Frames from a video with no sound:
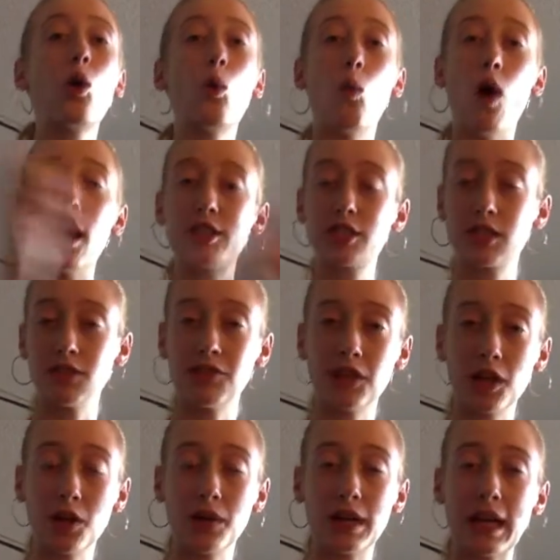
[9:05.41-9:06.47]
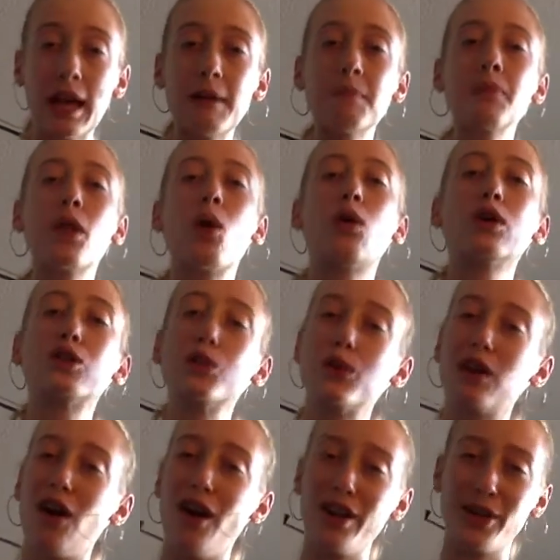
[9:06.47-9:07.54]
watch the video again or do it
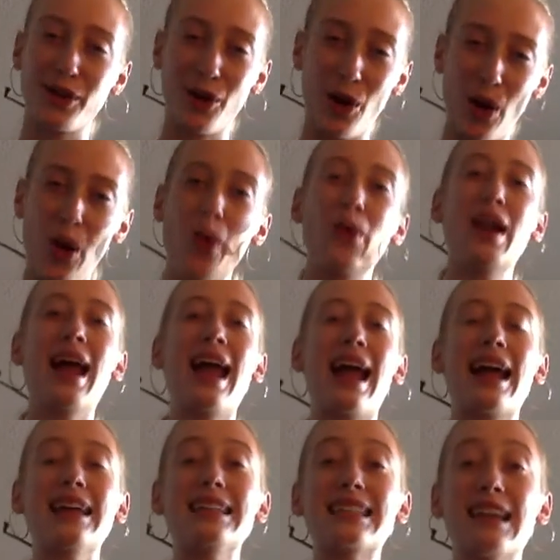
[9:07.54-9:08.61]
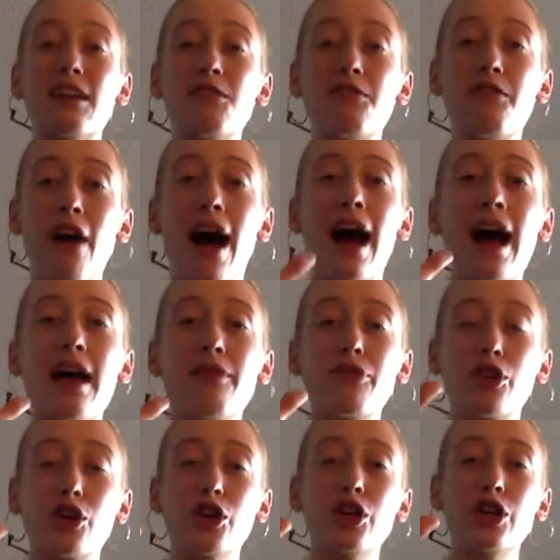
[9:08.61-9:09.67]
on your own and get 5
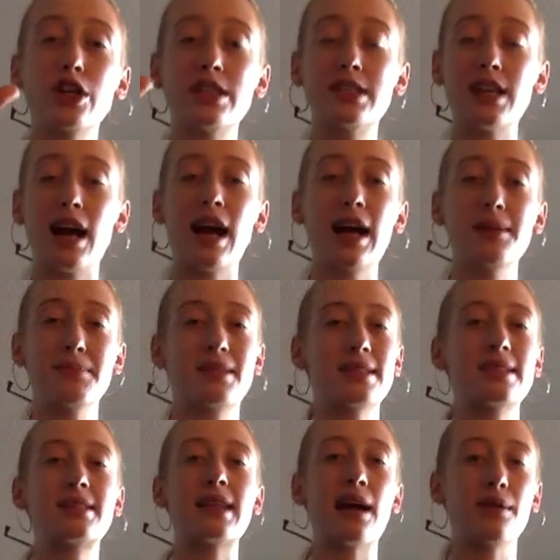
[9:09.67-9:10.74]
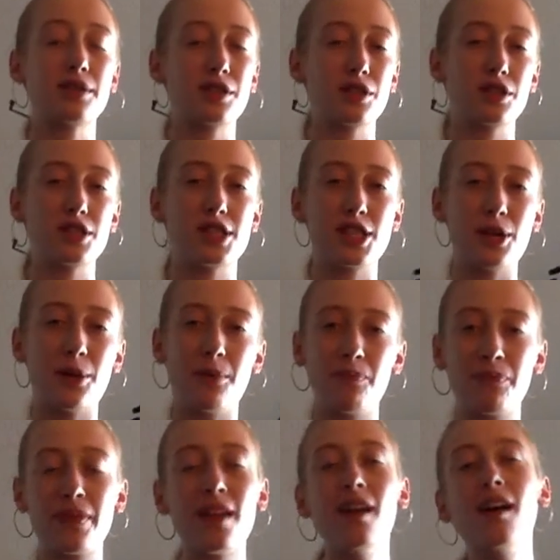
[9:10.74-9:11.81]
good times that sound good to you.
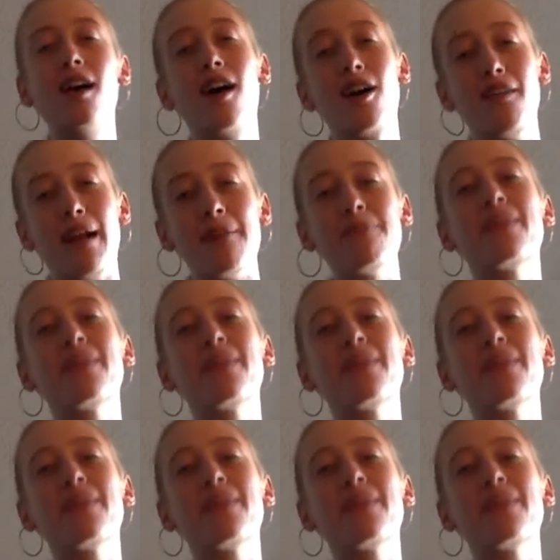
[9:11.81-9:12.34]
All right.